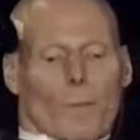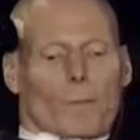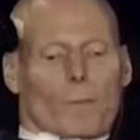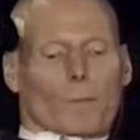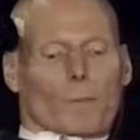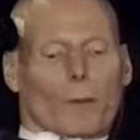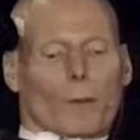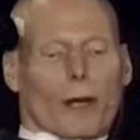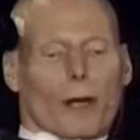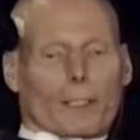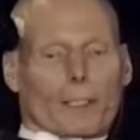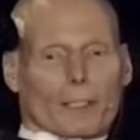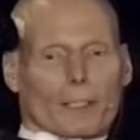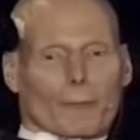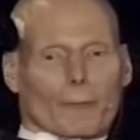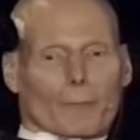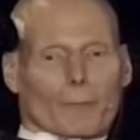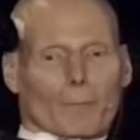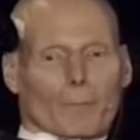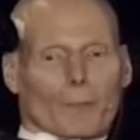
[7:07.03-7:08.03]

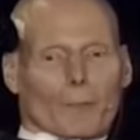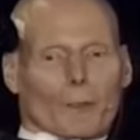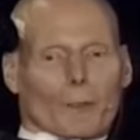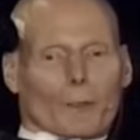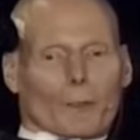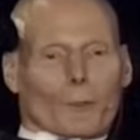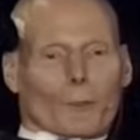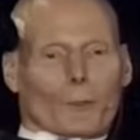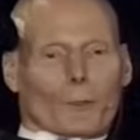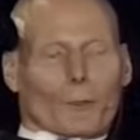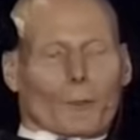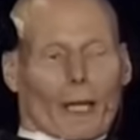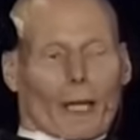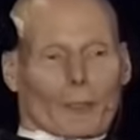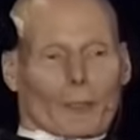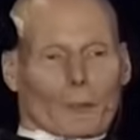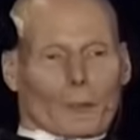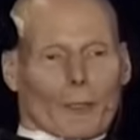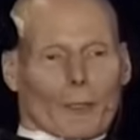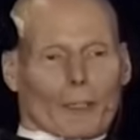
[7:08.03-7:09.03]
Molly, who
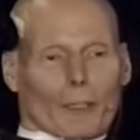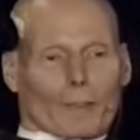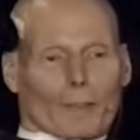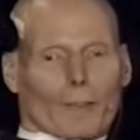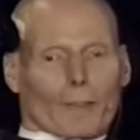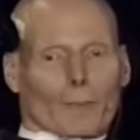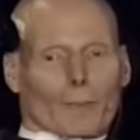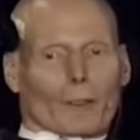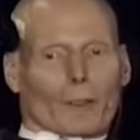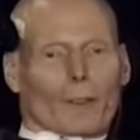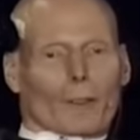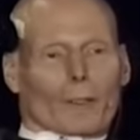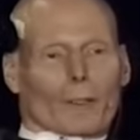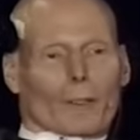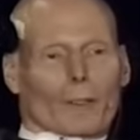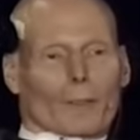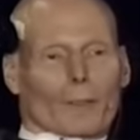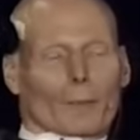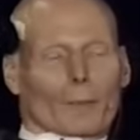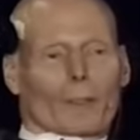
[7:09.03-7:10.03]
graduated from the
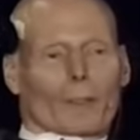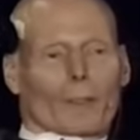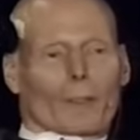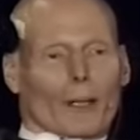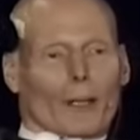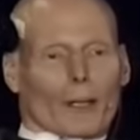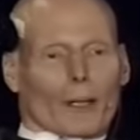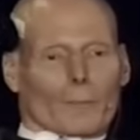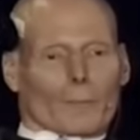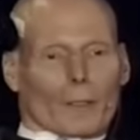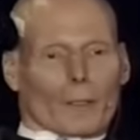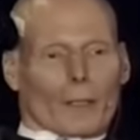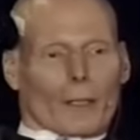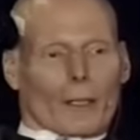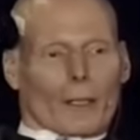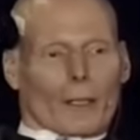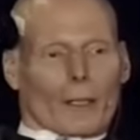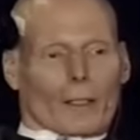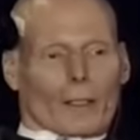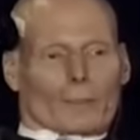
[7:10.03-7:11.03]
Lokomat program.
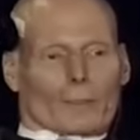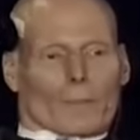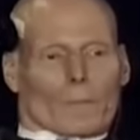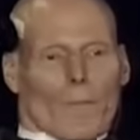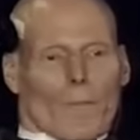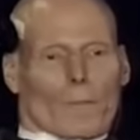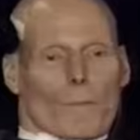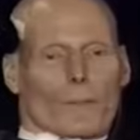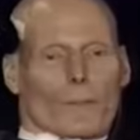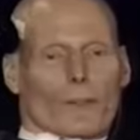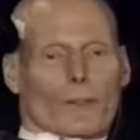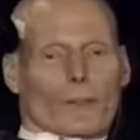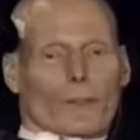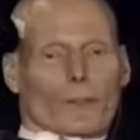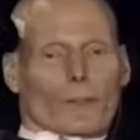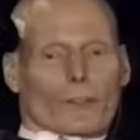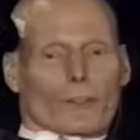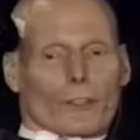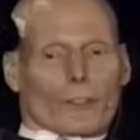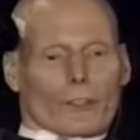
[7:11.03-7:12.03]
To
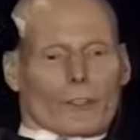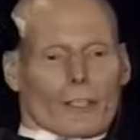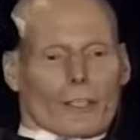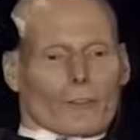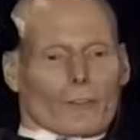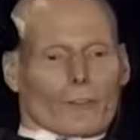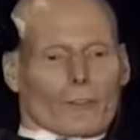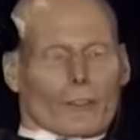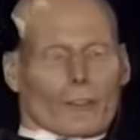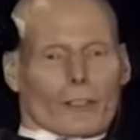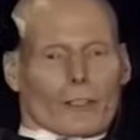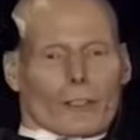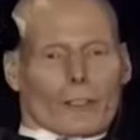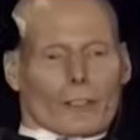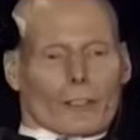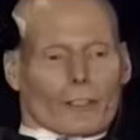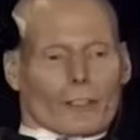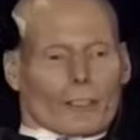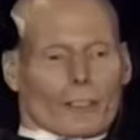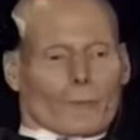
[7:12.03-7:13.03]
sit next to
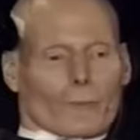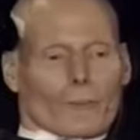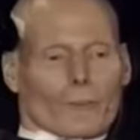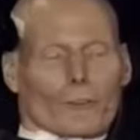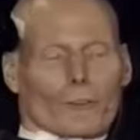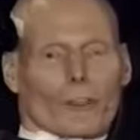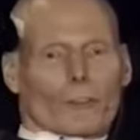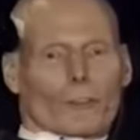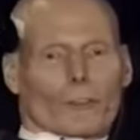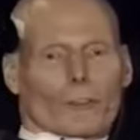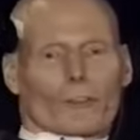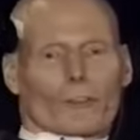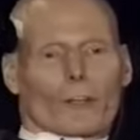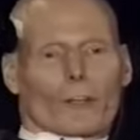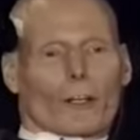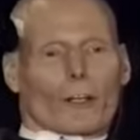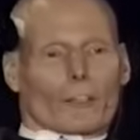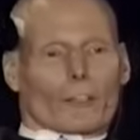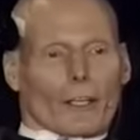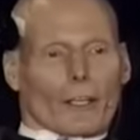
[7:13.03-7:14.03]
her was just
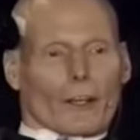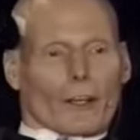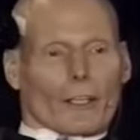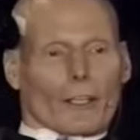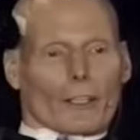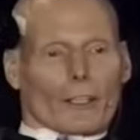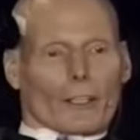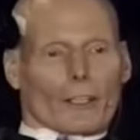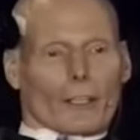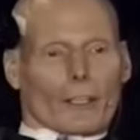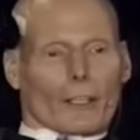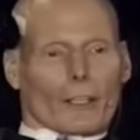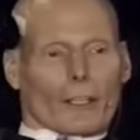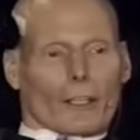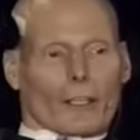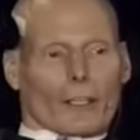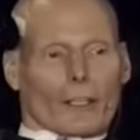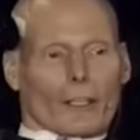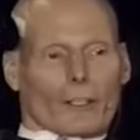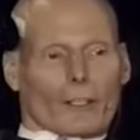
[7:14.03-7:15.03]
extraordinary.
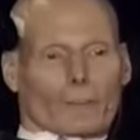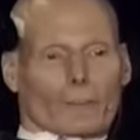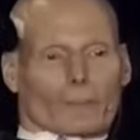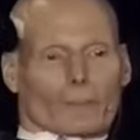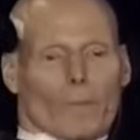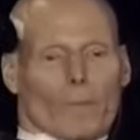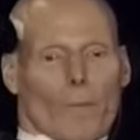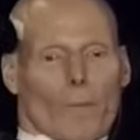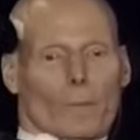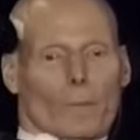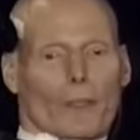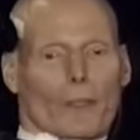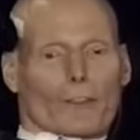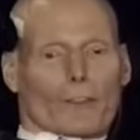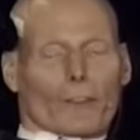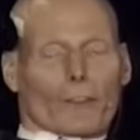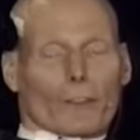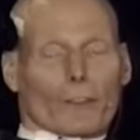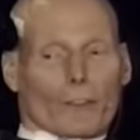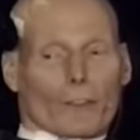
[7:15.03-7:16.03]
It
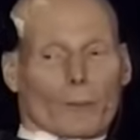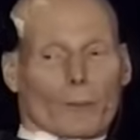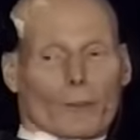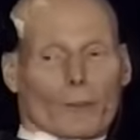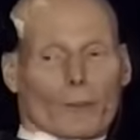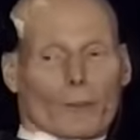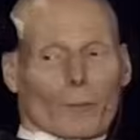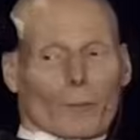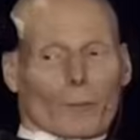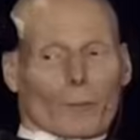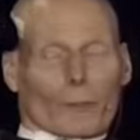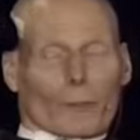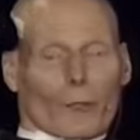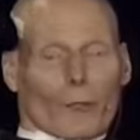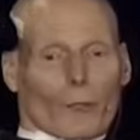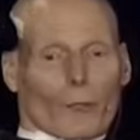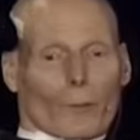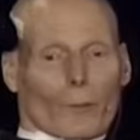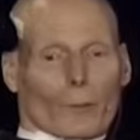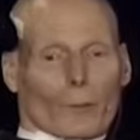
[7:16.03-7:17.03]
just gives me so much
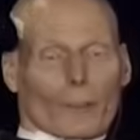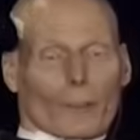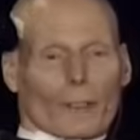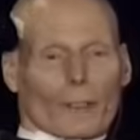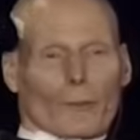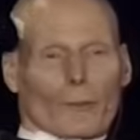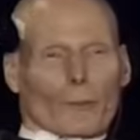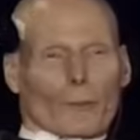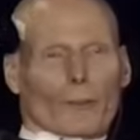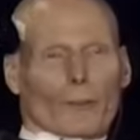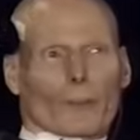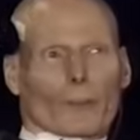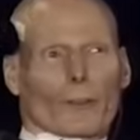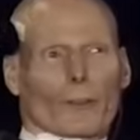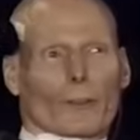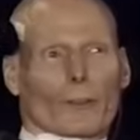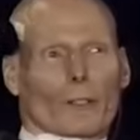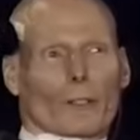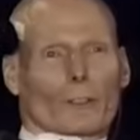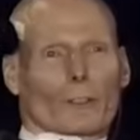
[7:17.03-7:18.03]
hope and gives me so
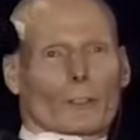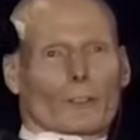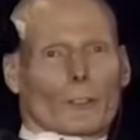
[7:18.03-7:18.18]
much